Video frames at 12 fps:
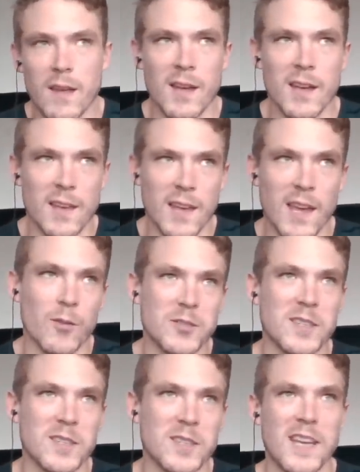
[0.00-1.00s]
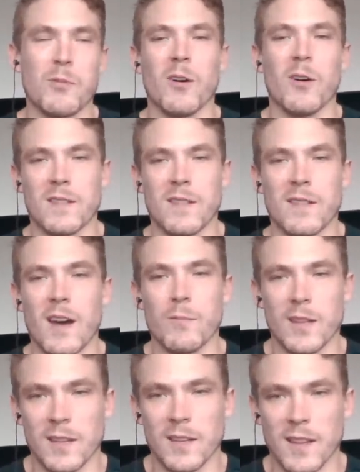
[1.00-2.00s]
Yeah, those things happen all the time, and
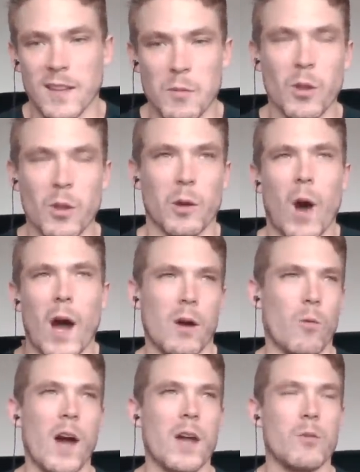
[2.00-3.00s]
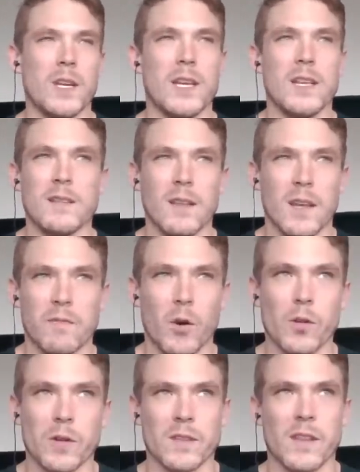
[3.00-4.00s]
like that, but like, why why do we need to like
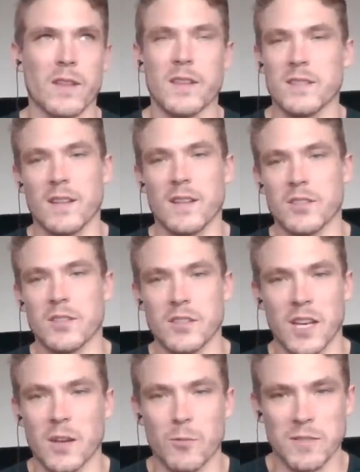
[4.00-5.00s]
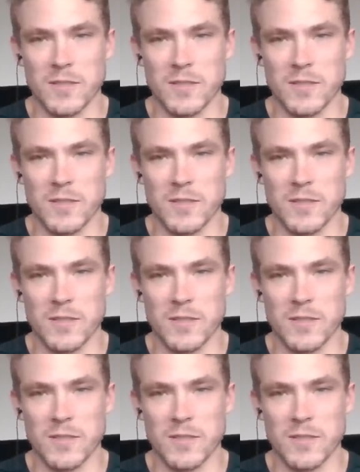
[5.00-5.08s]
focus on that? That's not changing anyone's